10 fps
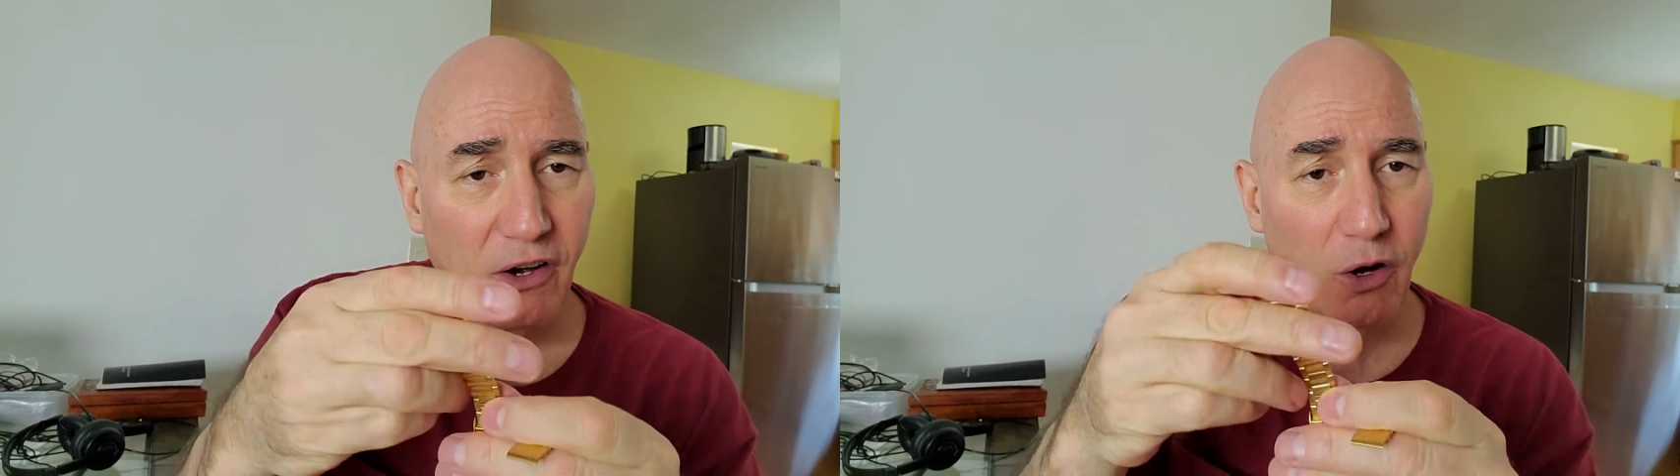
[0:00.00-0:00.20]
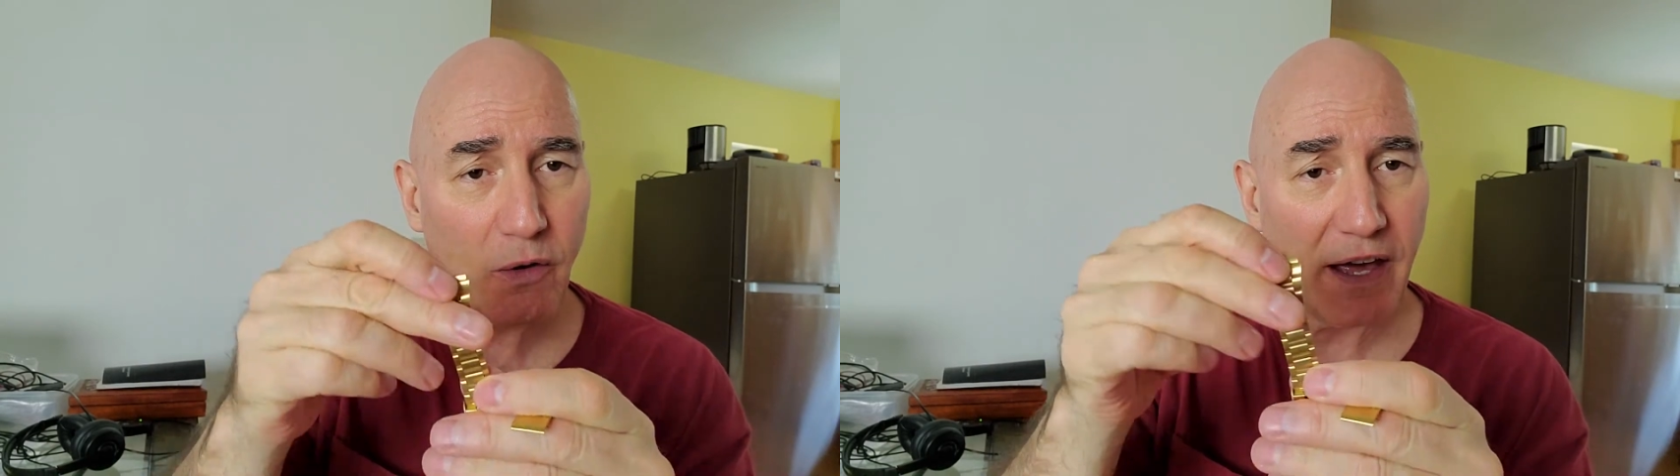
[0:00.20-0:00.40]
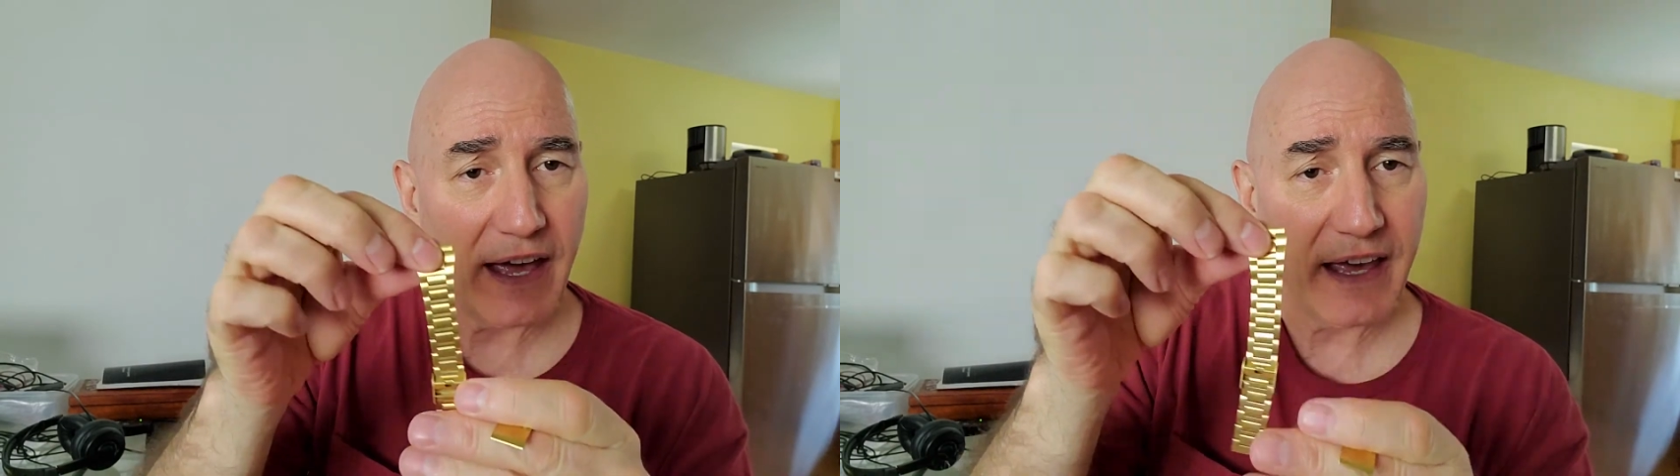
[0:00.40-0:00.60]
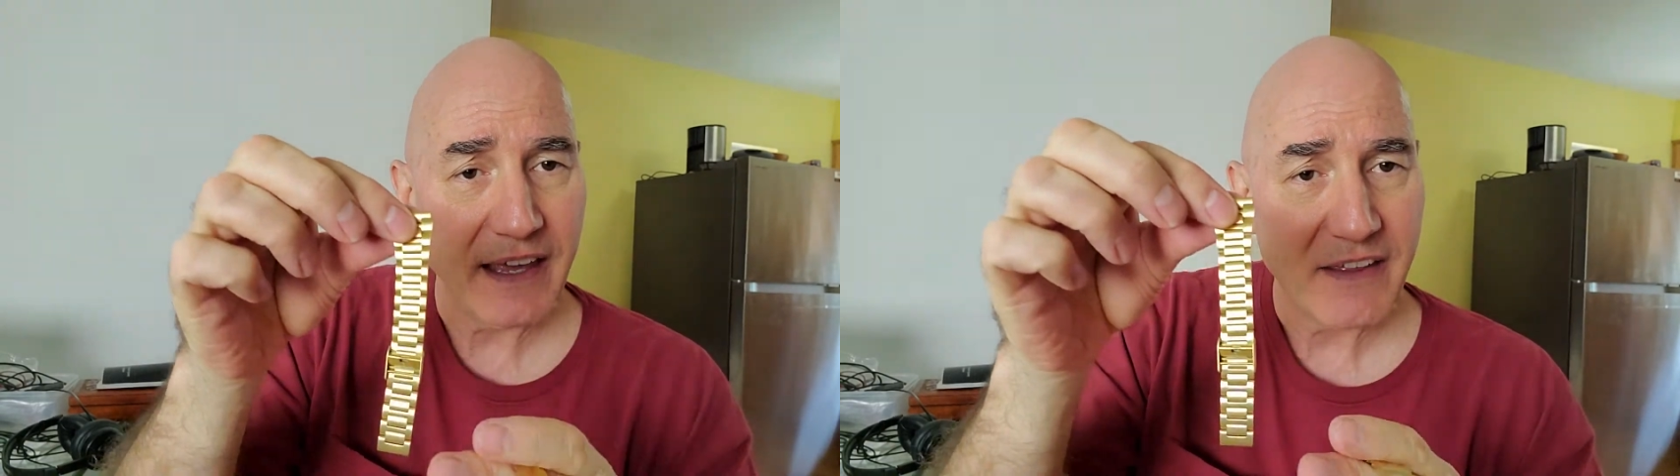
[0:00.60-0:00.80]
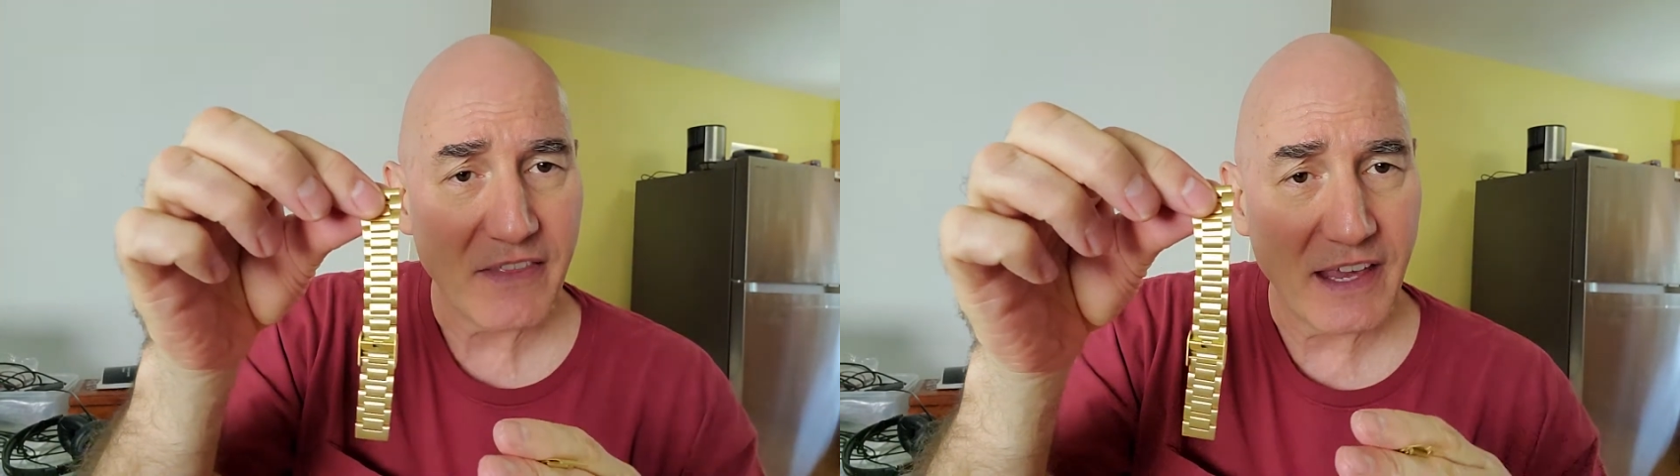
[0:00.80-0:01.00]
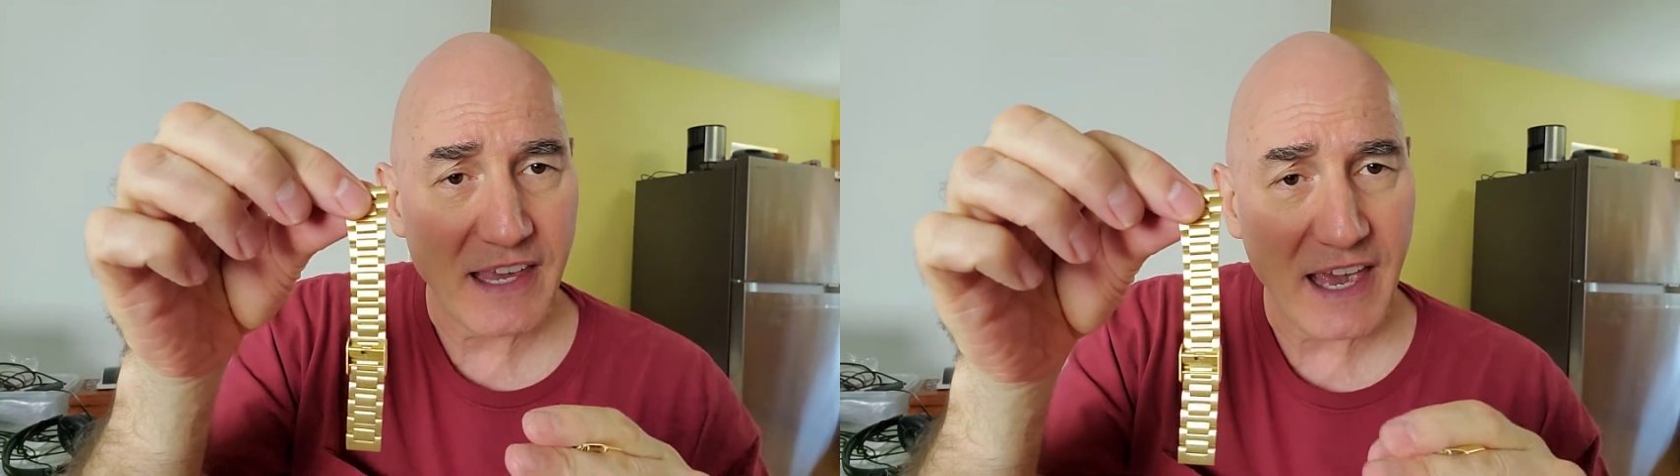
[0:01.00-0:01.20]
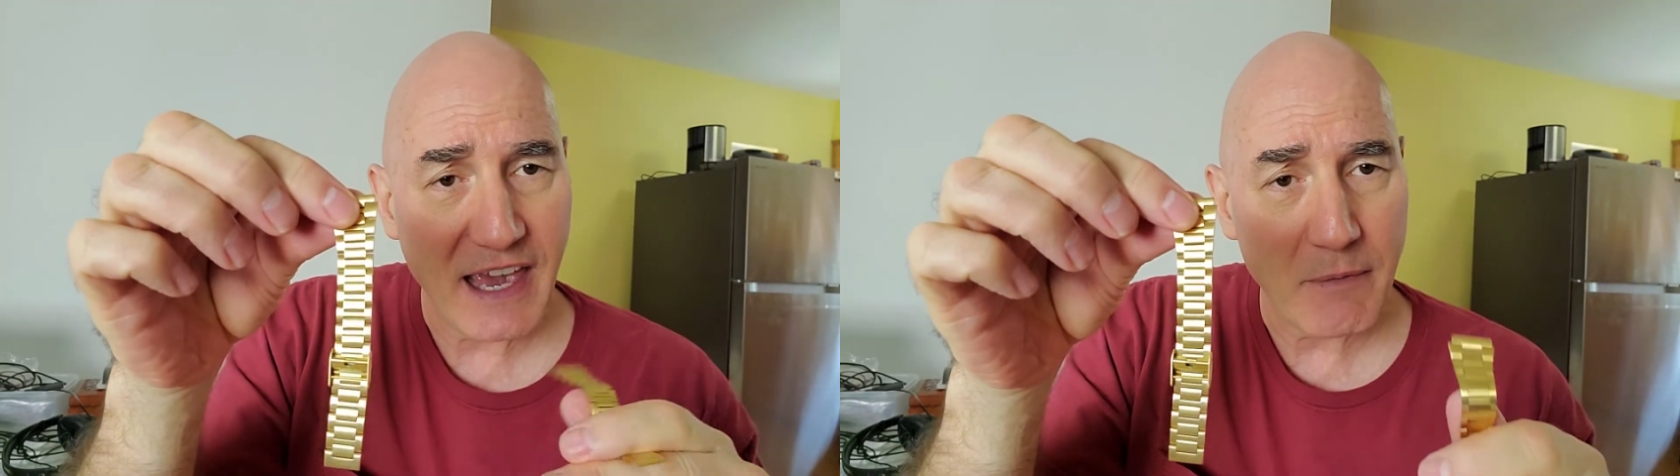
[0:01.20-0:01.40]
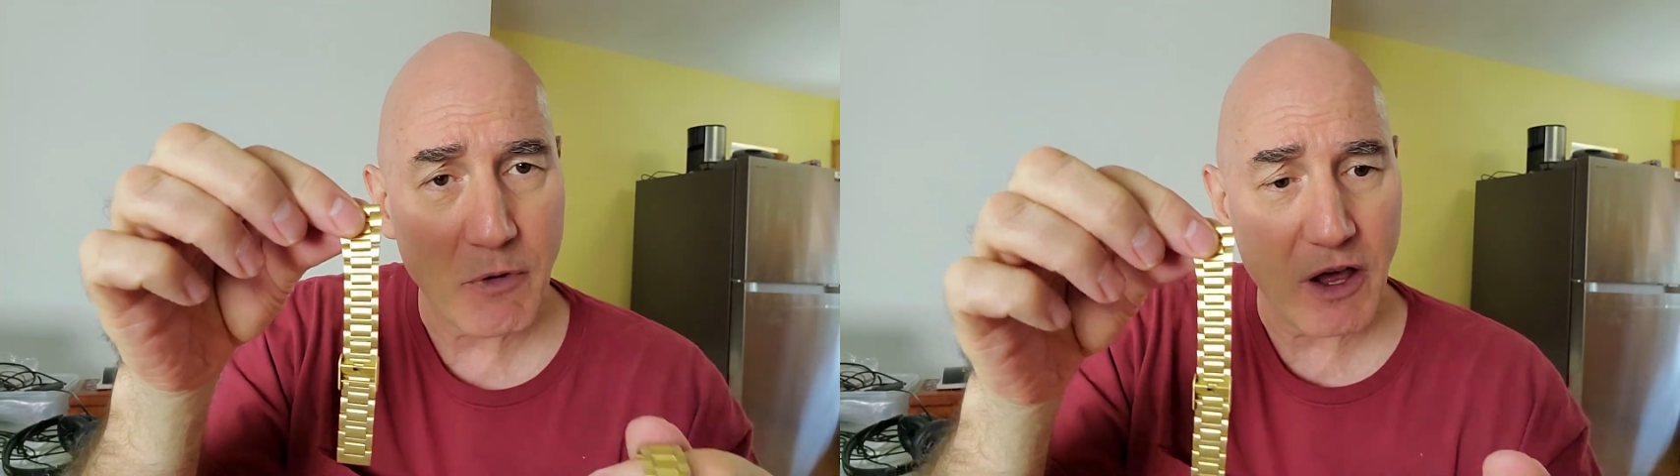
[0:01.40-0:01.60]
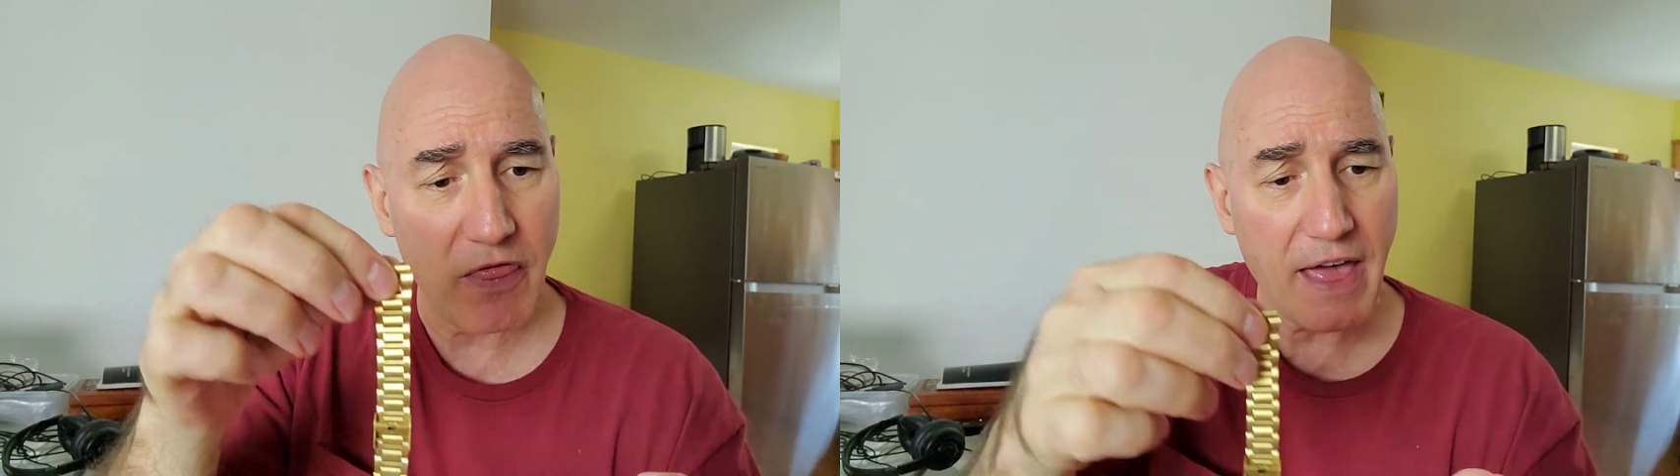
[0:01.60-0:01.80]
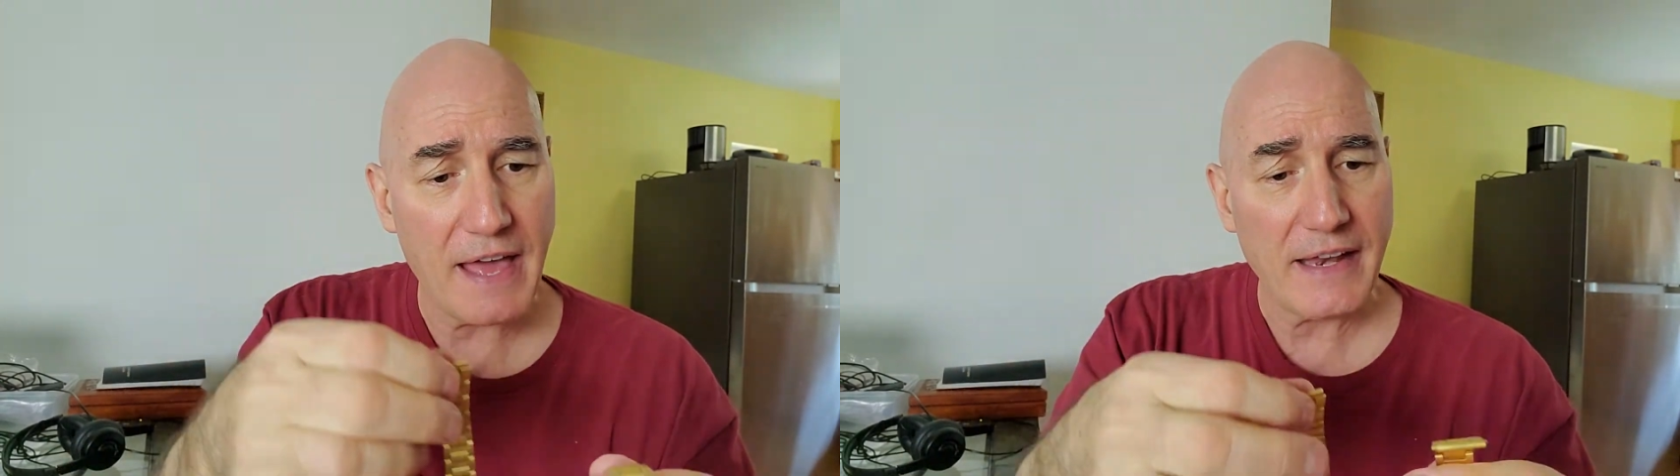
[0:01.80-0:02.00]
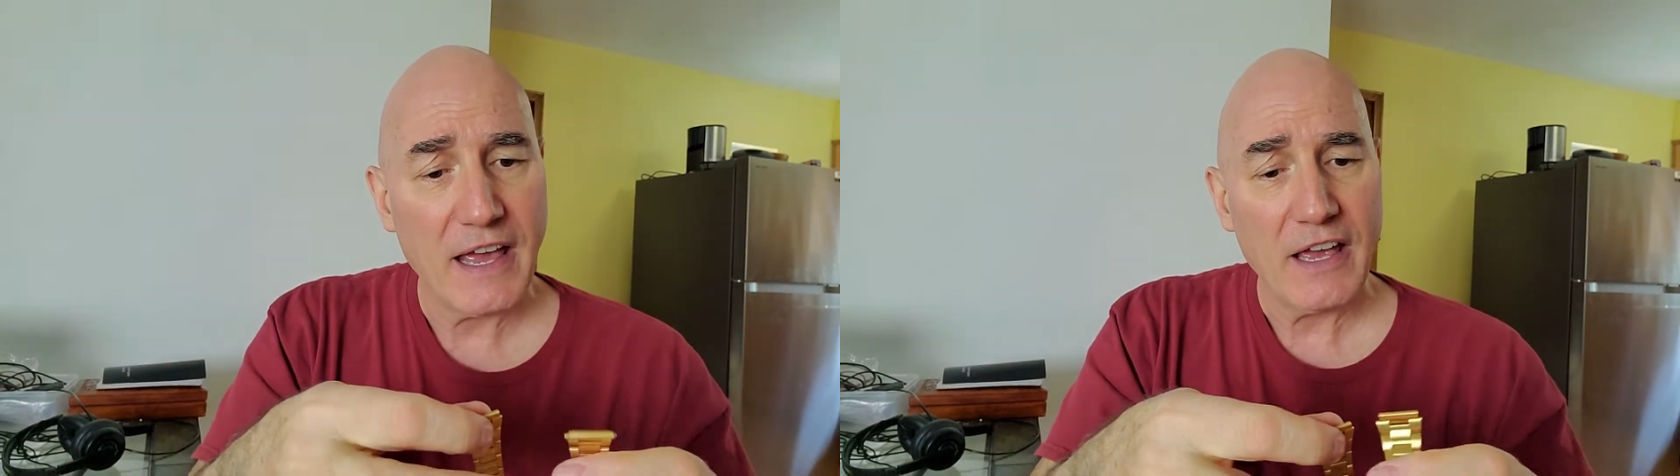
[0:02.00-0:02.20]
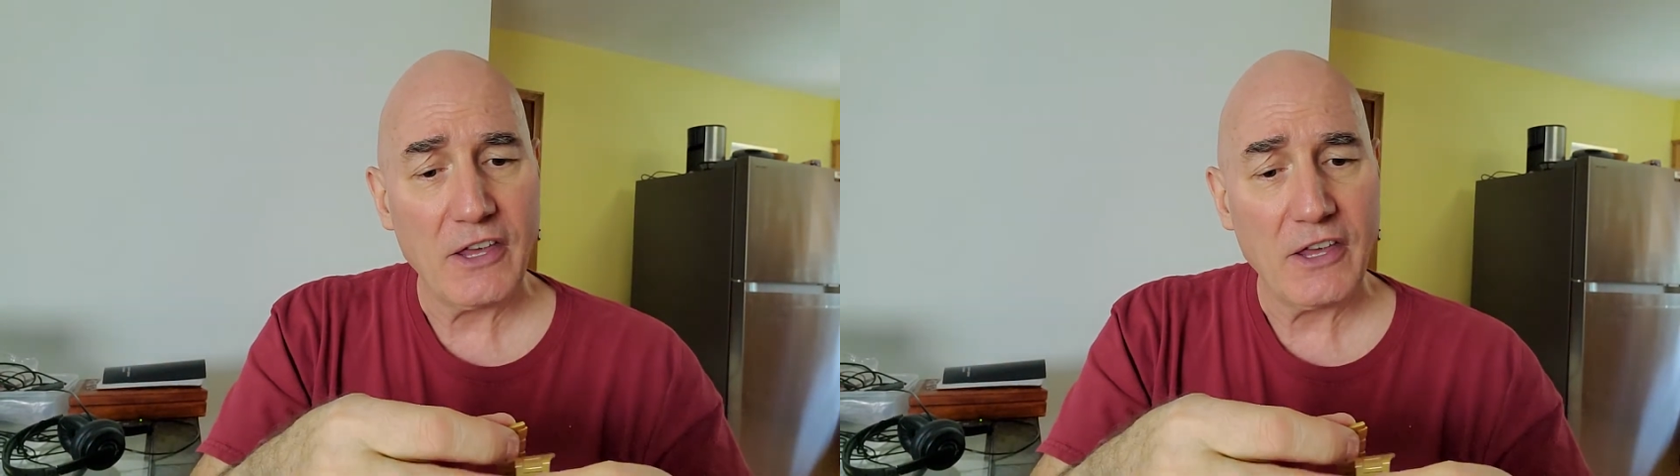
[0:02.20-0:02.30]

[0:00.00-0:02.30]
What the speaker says: okay, that came on that